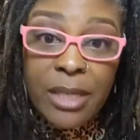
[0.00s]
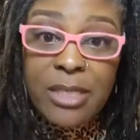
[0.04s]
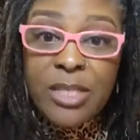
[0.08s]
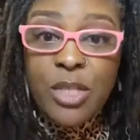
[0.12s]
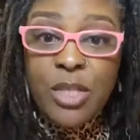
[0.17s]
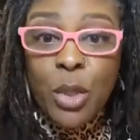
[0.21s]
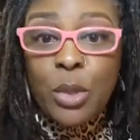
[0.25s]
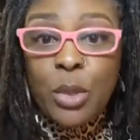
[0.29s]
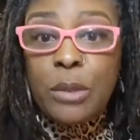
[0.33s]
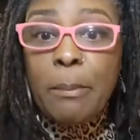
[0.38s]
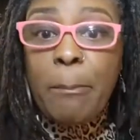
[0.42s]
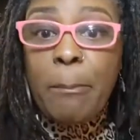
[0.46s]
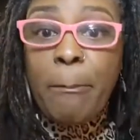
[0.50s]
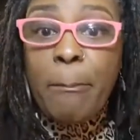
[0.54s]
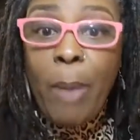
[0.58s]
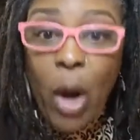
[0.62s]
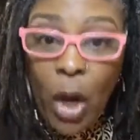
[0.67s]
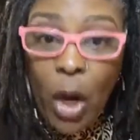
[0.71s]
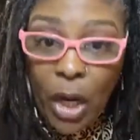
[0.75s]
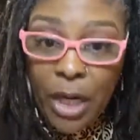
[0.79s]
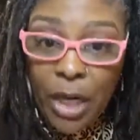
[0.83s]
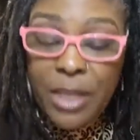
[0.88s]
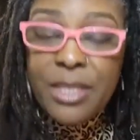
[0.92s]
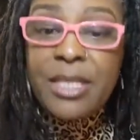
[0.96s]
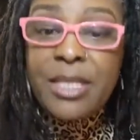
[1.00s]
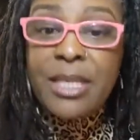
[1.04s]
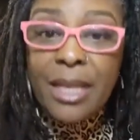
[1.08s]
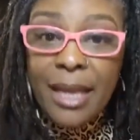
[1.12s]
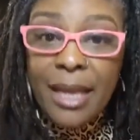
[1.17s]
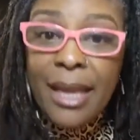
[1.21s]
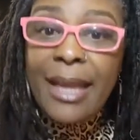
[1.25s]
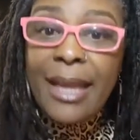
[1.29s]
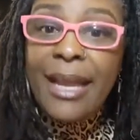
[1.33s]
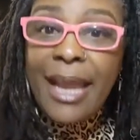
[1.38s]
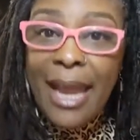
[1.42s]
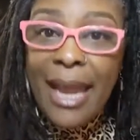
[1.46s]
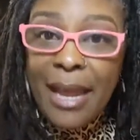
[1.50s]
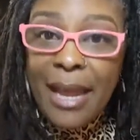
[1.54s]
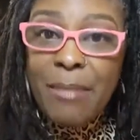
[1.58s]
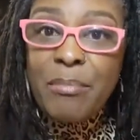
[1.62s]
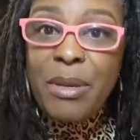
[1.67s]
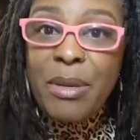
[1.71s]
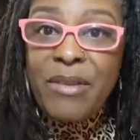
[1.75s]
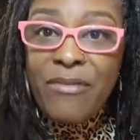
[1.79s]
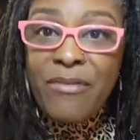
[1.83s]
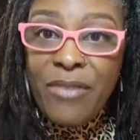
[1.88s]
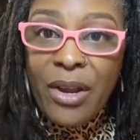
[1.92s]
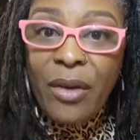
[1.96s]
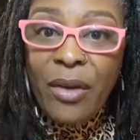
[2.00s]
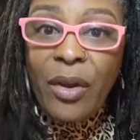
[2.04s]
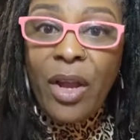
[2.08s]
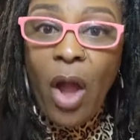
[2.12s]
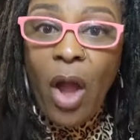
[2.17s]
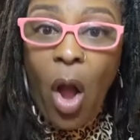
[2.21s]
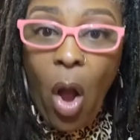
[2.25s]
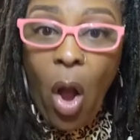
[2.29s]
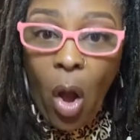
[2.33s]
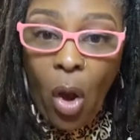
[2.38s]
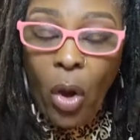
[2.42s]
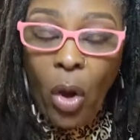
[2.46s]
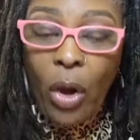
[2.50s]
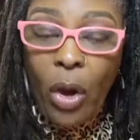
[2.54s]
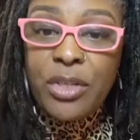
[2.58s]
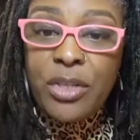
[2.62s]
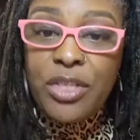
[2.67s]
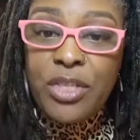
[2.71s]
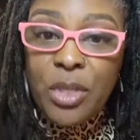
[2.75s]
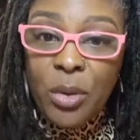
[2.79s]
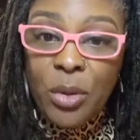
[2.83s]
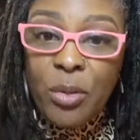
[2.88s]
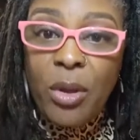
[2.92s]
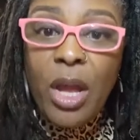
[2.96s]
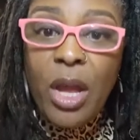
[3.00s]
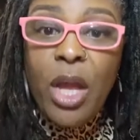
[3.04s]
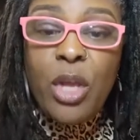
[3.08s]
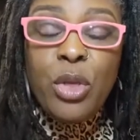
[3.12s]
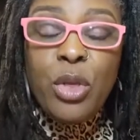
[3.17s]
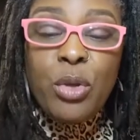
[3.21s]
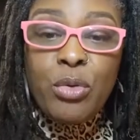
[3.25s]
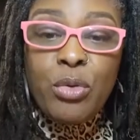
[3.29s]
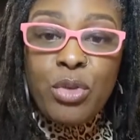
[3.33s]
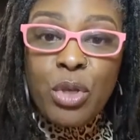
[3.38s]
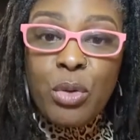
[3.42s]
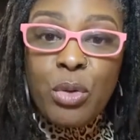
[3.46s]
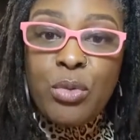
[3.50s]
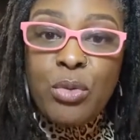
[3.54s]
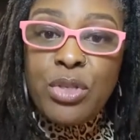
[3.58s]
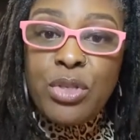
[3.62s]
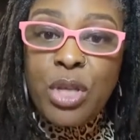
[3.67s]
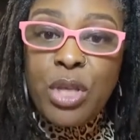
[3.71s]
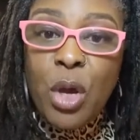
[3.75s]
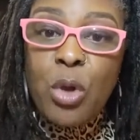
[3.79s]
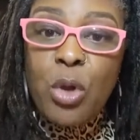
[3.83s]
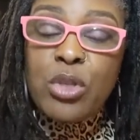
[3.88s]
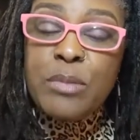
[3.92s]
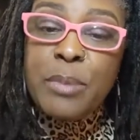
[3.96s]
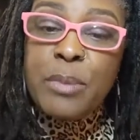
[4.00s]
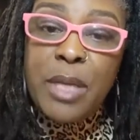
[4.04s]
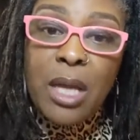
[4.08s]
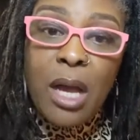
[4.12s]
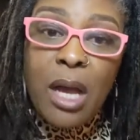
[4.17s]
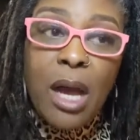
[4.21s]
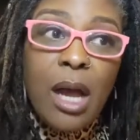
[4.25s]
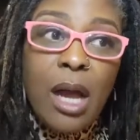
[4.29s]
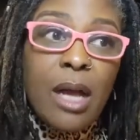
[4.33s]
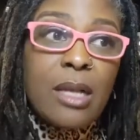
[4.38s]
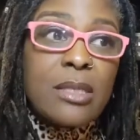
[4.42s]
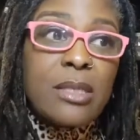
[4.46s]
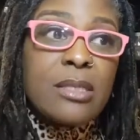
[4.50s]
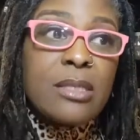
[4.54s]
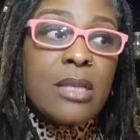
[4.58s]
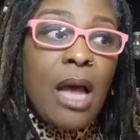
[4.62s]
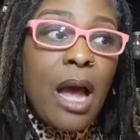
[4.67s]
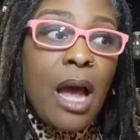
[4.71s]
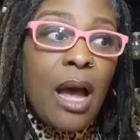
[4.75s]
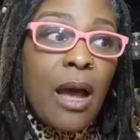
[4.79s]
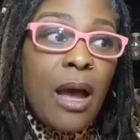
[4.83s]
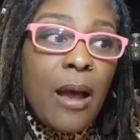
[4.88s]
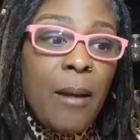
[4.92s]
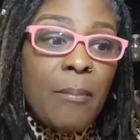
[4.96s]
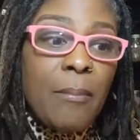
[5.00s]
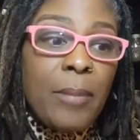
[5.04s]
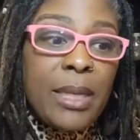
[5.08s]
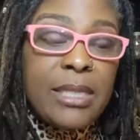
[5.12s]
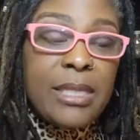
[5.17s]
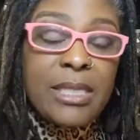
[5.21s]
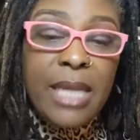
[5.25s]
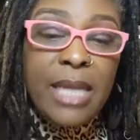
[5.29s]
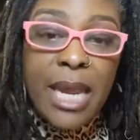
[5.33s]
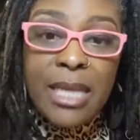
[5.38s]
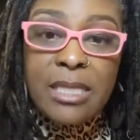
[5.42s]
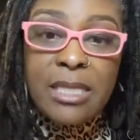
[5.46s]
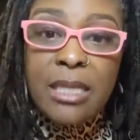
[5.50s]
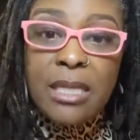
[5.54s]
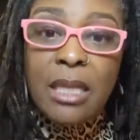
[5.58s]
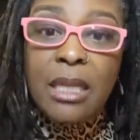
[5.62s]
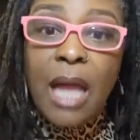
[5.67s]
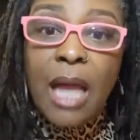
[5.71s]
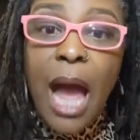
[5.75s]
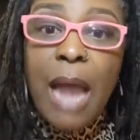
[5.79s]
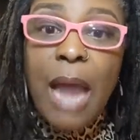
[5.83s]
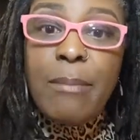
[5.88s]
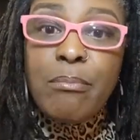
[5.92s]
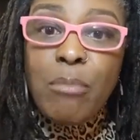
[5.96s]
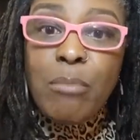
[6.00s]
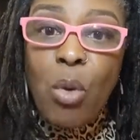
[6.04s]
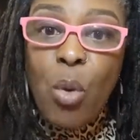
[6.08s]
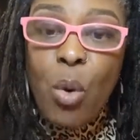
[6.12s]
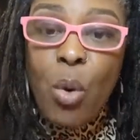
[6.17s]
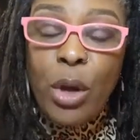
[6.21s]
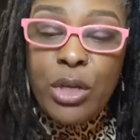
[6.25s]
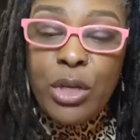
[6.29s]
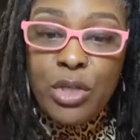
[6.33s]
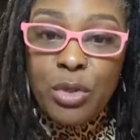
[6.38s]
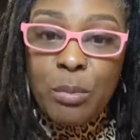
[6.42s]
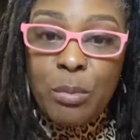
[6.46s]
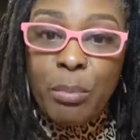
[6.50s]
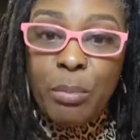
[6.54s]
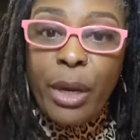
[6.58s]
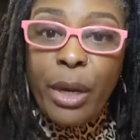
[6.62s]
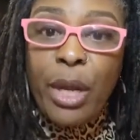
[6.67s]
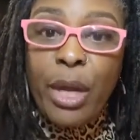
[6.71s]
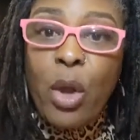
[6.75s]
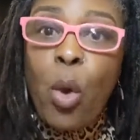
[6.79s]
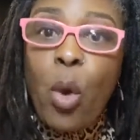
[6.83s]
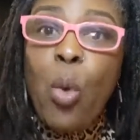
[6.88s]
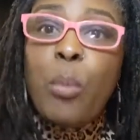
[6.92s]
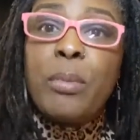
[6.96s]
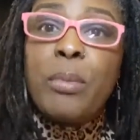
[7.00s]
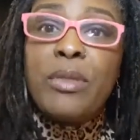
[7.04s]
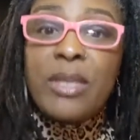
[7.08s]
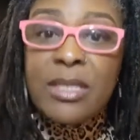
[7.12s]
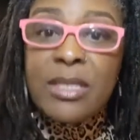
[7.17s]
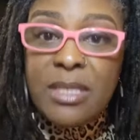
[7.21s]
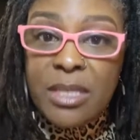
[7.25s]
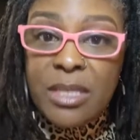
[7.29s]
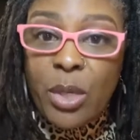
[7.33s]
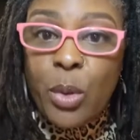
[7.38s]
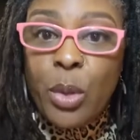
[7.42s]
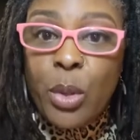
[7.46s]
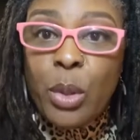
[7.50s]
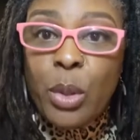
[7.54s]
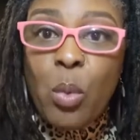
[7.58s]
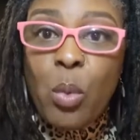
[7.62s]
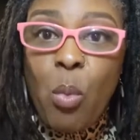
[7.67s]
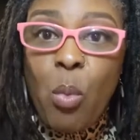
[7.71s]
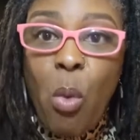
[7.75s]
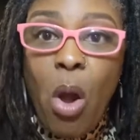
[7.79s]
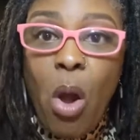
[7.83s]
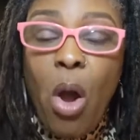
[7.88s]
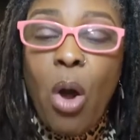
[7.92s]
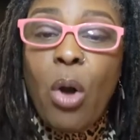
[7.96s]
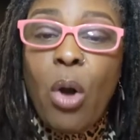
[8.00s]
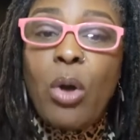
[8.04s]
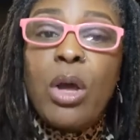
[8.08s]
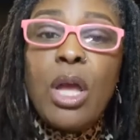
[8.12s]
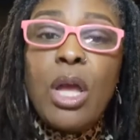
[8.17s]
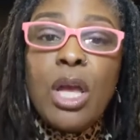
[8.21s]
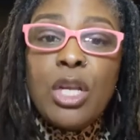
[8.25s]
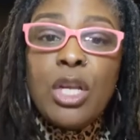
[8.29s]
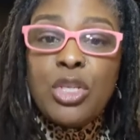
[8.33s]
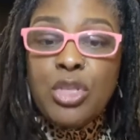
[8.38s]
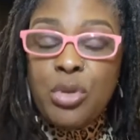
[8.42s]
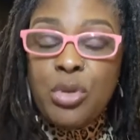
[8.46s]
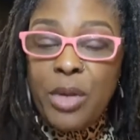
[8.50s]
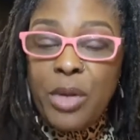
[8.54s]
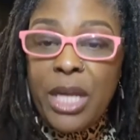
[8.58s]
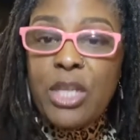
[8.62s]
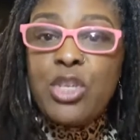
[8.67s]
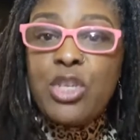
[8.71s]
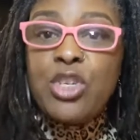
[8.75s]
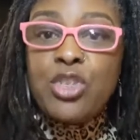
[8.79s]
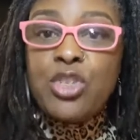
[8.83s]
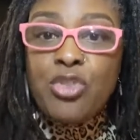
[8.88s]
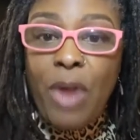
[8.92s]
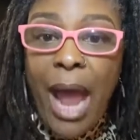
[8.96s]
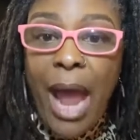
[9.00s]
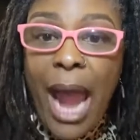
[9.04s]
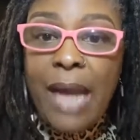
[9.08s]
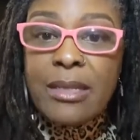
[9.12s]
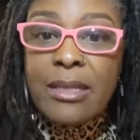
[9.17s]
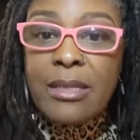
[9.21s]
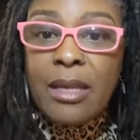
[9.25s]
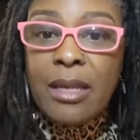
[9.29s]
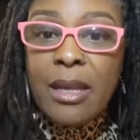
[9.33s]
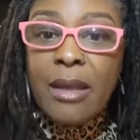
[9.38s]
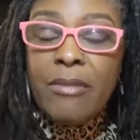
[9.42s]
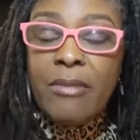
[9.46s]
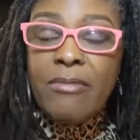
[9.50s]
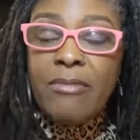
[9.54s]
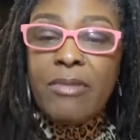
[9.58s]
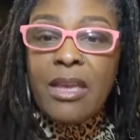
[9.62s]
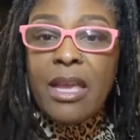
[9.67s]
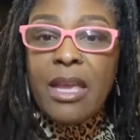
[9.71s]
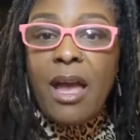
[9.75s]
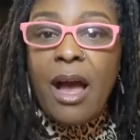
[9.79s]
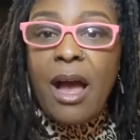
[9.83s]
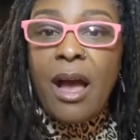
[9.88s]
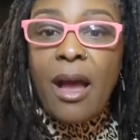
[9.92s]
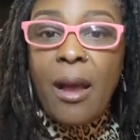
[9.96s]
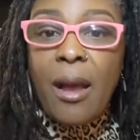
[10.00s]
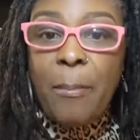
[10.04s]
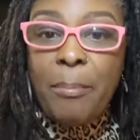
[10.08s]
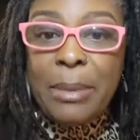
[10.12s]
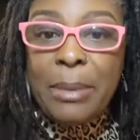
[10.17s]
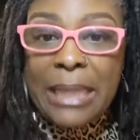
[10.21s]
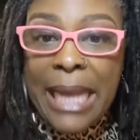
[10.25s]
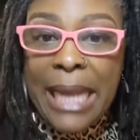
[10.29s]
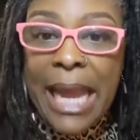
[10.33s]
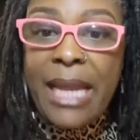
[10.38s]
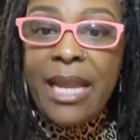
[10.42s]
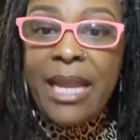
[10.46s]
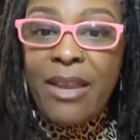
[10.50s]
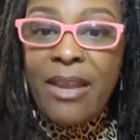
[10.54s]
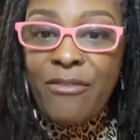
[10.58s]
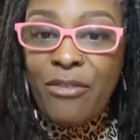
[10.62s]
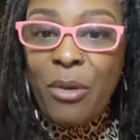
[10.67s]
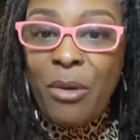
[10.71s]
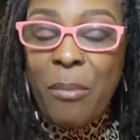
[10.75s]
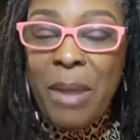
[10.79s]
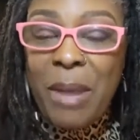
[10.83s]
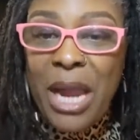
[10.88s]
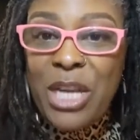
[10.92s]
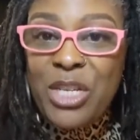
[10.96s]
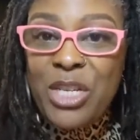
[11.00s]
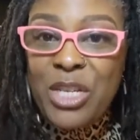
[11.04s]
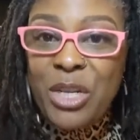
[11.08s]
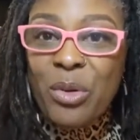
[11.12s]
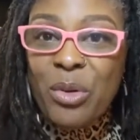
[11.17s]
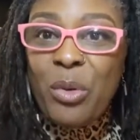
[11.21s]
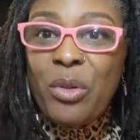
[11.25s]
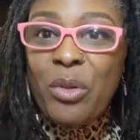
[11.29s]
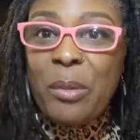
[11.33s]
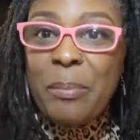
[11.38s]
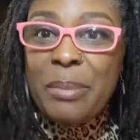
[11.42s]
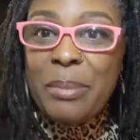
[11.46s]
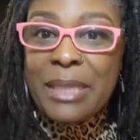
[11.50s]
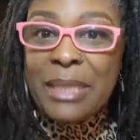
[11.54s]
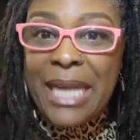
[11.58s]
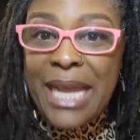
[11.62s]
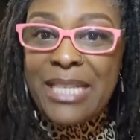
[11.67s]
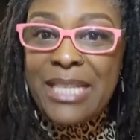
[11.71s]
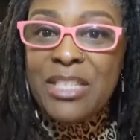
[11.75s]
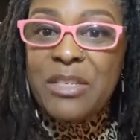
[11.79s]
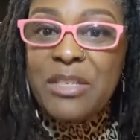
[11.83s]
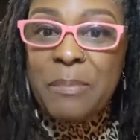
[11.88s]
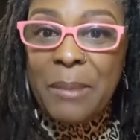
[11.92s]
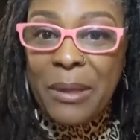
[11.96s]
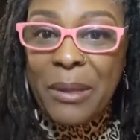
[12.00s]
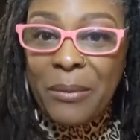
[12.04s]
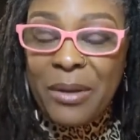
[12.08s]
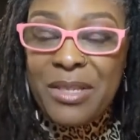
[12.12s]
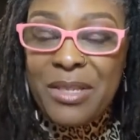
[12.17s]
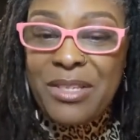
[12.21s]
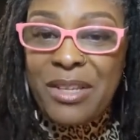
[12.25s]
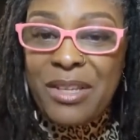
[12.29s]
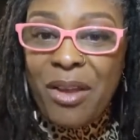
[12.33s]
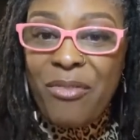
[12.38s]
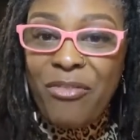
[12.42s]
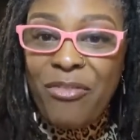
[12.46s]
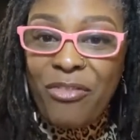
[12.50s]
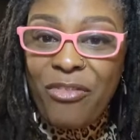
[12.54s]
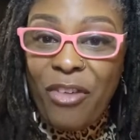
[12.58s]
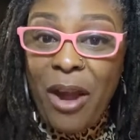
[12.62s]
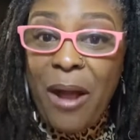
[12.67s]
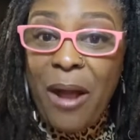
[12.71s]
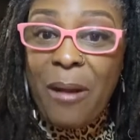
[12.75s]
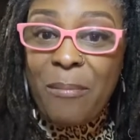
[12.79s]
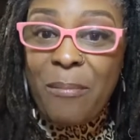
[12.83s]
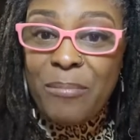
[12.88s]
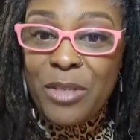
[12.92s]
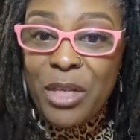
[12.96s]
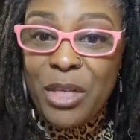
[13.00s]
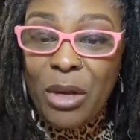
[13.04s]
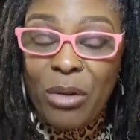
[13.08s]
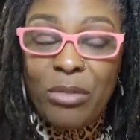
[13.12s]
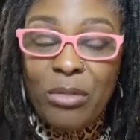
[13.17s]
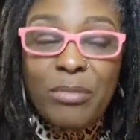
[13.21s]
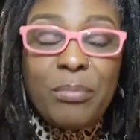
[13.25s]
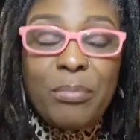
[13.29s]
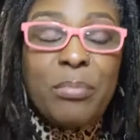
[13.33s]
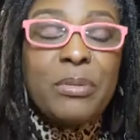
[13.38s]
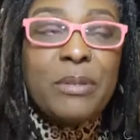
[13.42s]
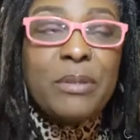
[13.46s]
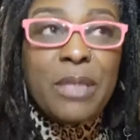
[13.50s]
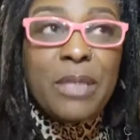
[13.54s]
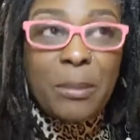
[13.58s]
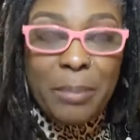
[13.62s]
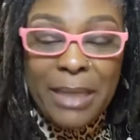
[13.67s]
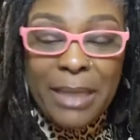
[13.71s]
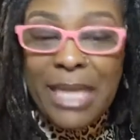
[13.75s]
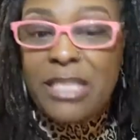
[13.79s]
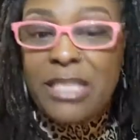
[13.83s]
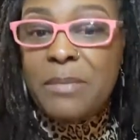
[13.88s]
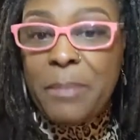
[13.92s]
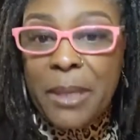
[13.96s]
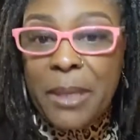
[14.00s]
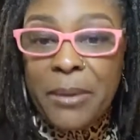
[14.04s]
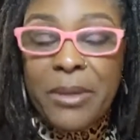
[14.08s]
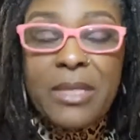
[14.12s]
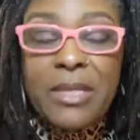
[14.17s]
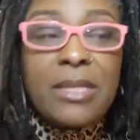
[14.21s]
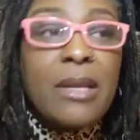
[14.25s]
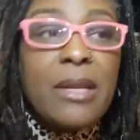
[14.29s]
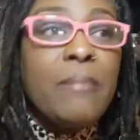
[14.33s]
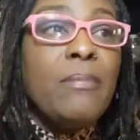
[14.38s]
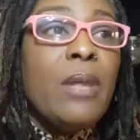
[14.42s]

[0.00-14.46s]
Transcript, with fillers: Certain barks can be very hard, so you use those because um, it takes a lot more to break open the cellular wall to extract the uh, plant information or the plant spirits from, you know, the plant spirits.